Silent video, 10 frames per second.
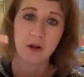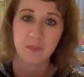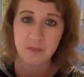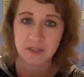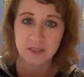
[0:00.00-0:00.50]

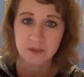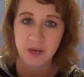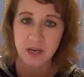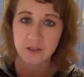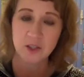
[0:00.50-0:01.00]
my business
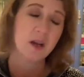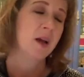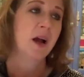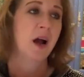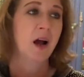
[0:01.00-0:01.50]
page,
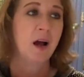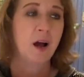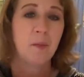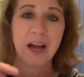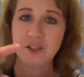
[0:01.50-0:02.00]

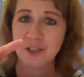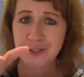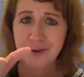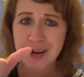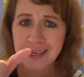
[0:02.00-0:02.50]
I
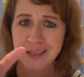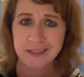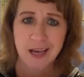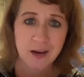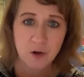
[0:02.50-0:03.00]
just created a
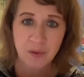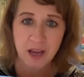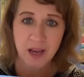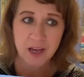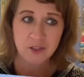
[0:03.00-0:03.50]
title
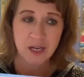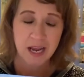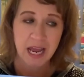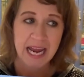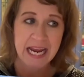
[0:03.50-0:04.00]
page
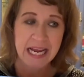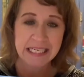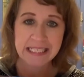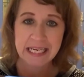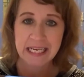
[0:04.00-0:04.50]

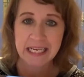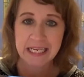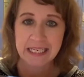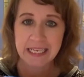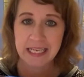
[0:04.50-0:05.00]
and
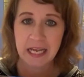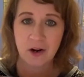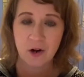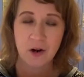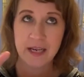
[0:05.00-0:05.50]

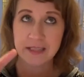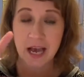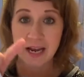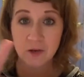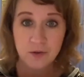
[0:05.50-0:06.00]
a
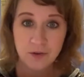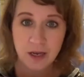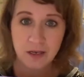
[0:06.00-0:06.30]
title,